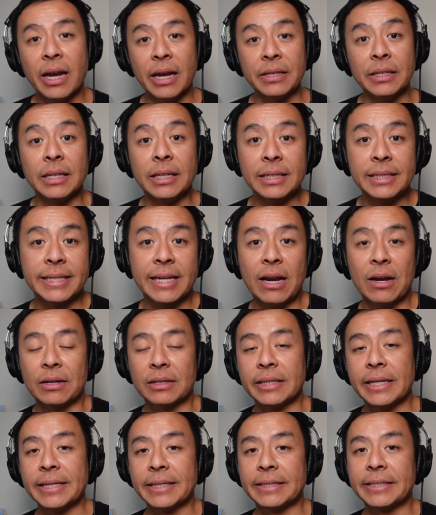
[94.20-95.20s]
and then this
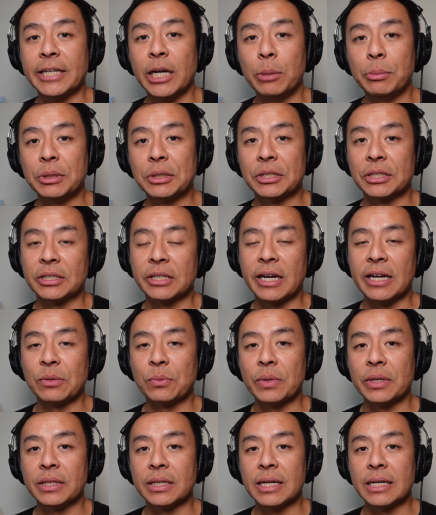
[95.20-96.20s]
calculator can help you decide
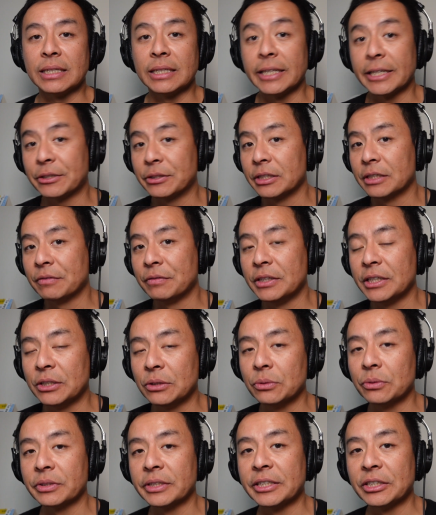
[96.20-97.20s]
whether an electric
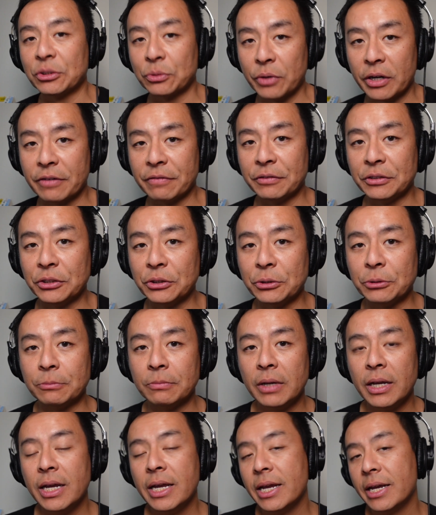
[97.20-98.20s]
vehicle is right for you.
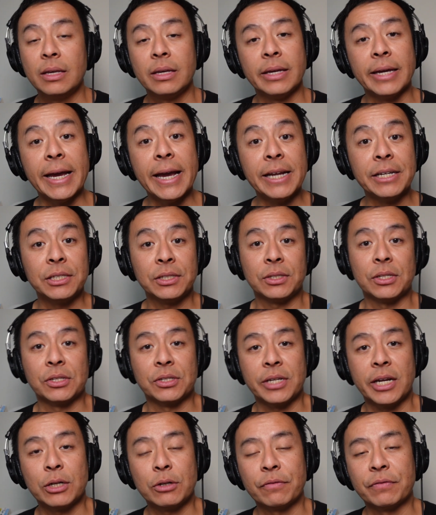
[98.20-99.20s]
And just to
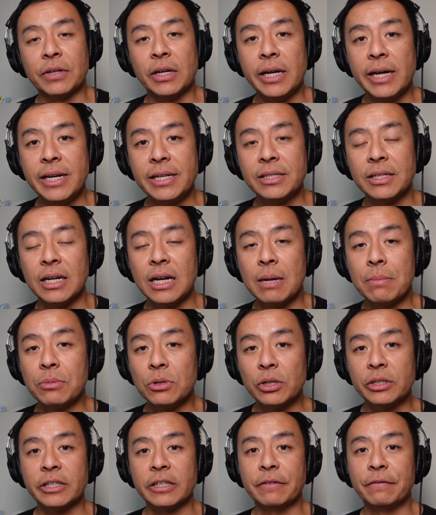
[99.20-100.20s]
start off guys, I'm
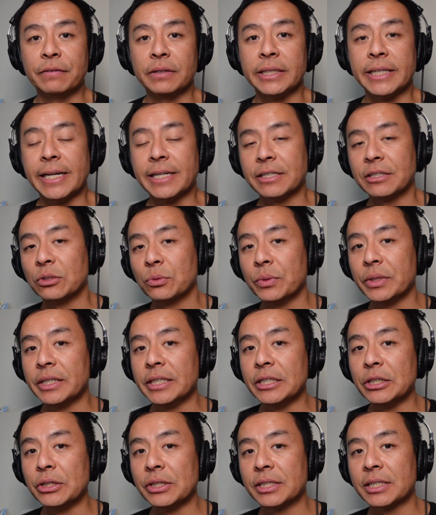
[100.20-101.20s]
not affiliated with the
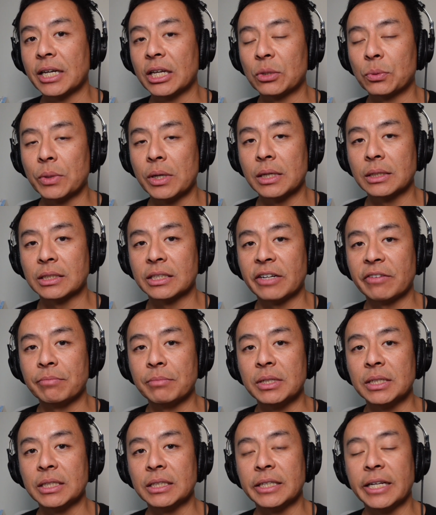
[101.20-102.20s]
New South Wales
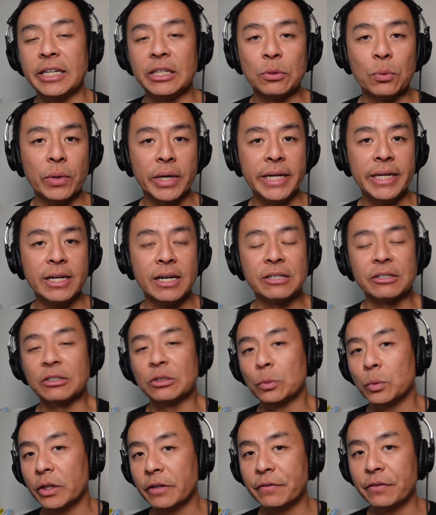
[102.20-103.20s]
government in any way. I don't
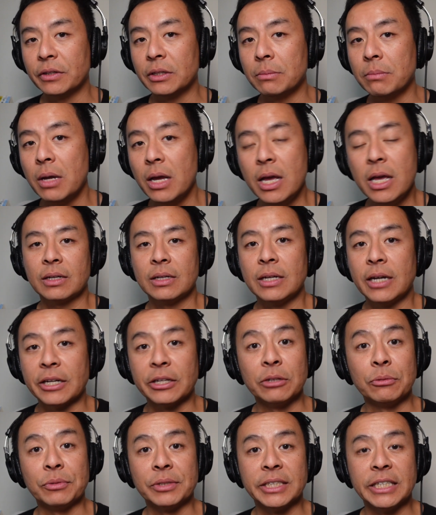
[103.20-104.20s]
work for them. I
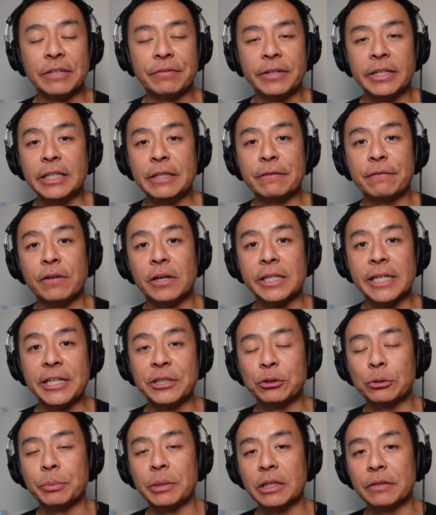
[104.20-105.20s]
don't receive any
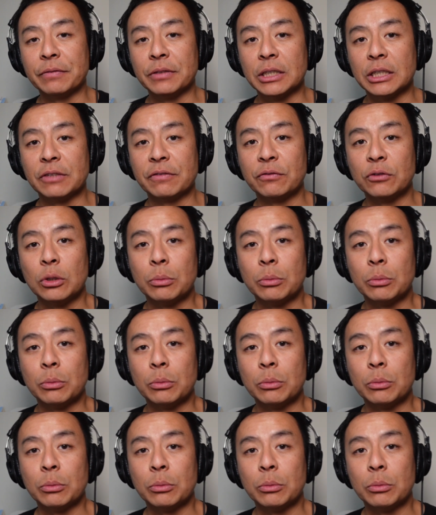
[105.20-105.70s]
financial benefits for